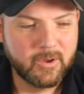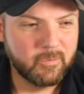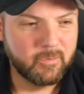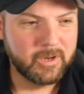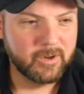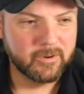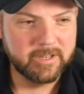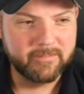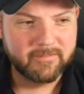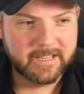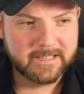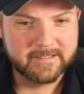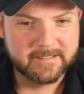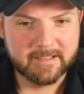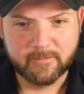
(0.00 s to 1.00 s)
We don't even
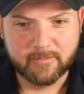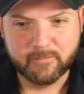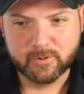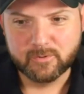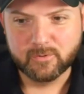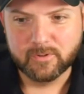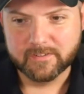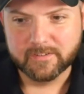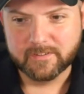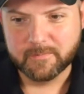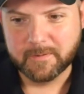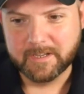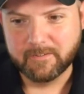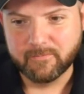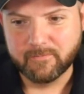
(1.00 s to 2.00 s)
get started for
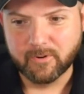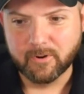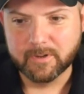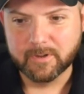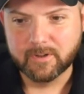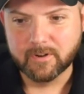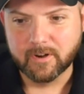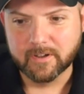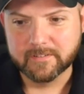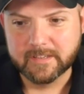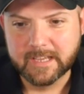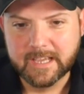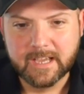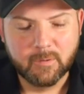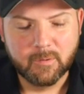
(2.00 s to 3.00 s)
2024 because
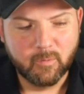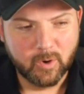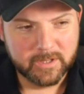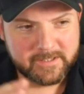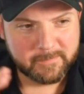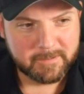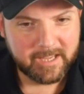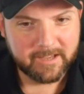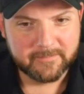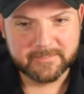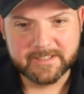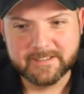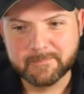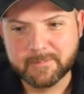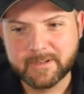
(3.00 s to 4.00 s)
once we have
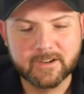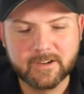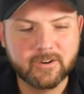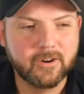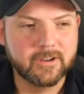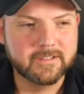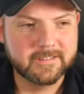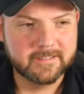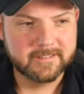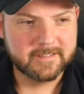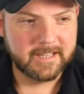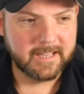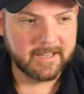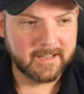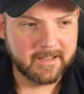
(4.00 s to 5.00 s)
these pillar courses
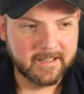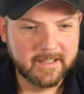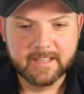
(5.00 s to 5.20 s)
there,